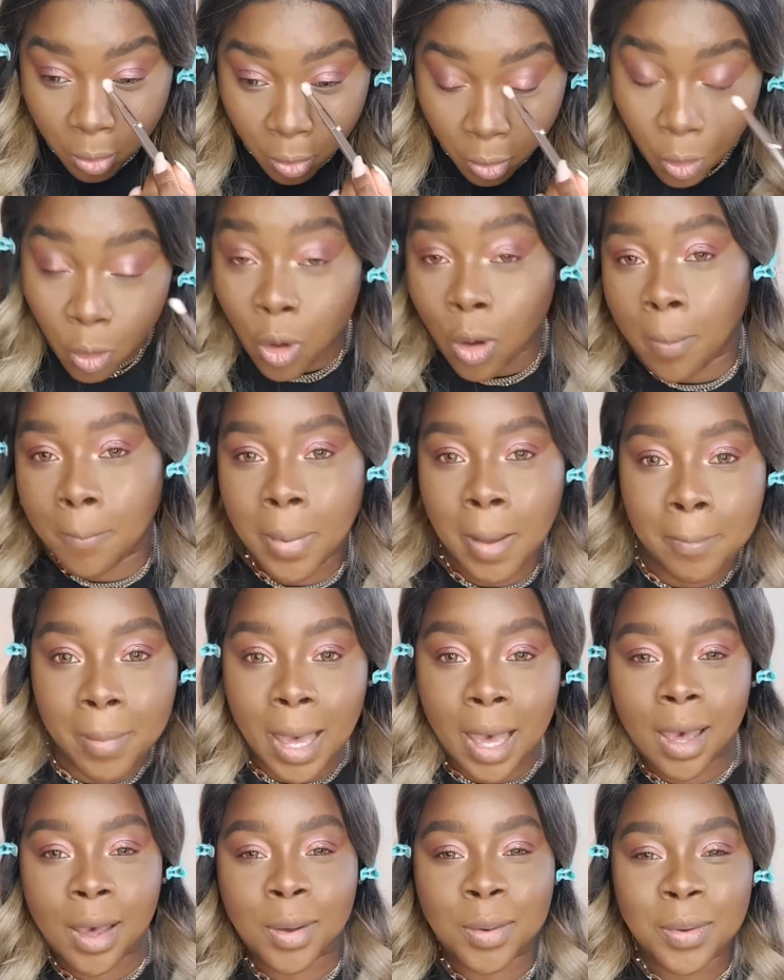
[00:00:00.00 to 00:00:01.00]
Or
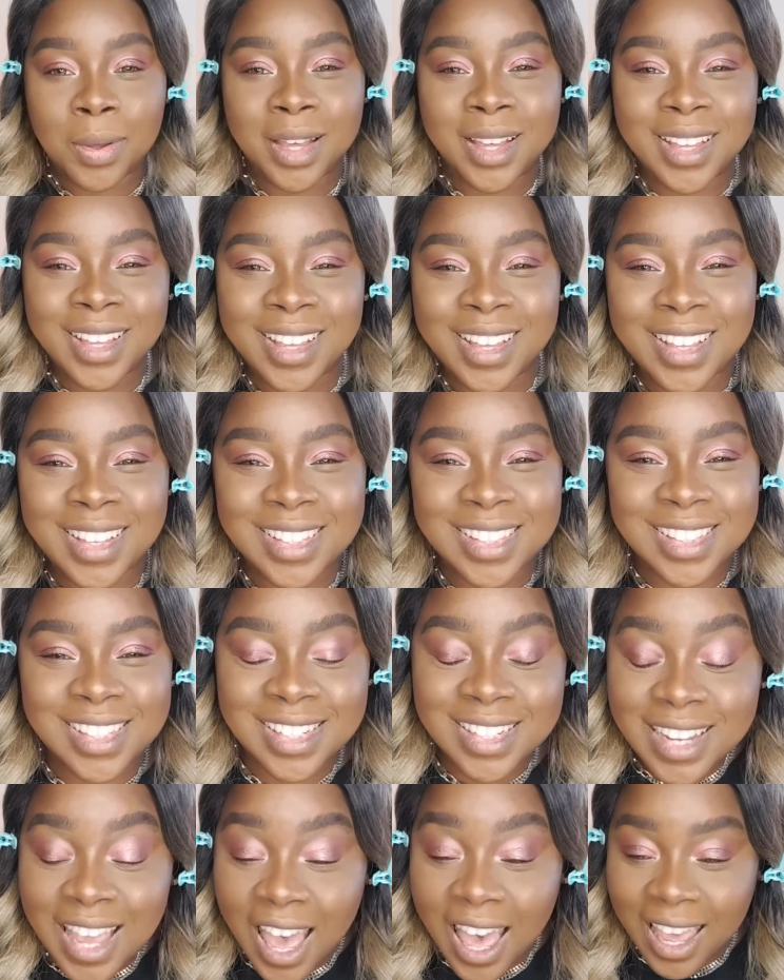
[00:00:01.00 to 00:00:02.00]
pow to
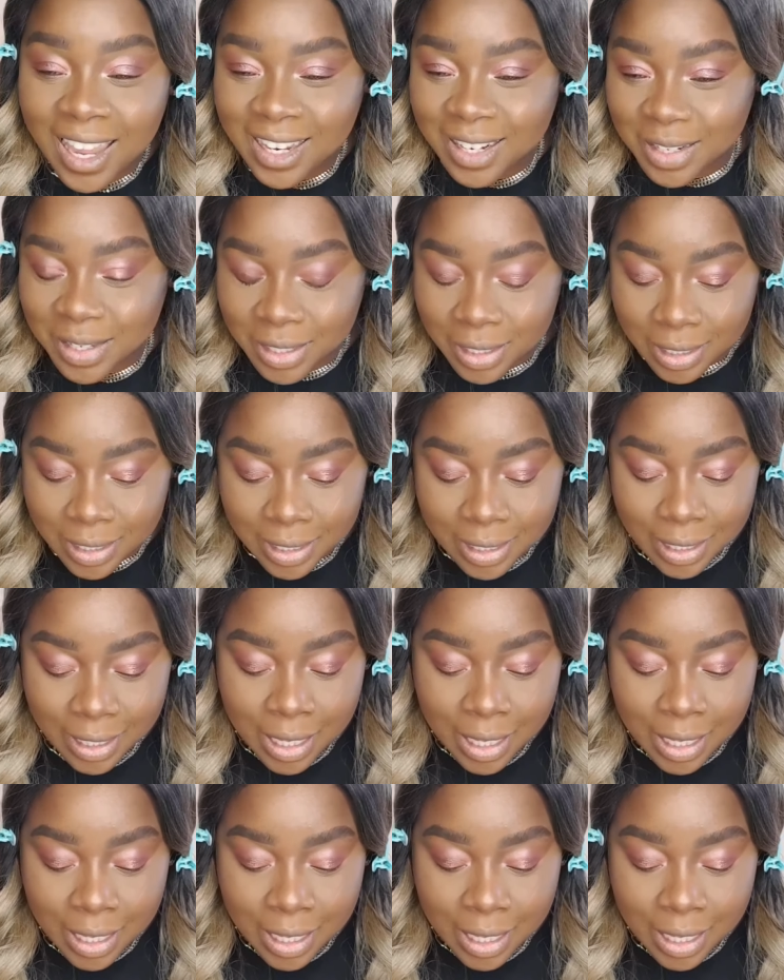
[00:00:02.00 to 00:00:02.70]
the eye look.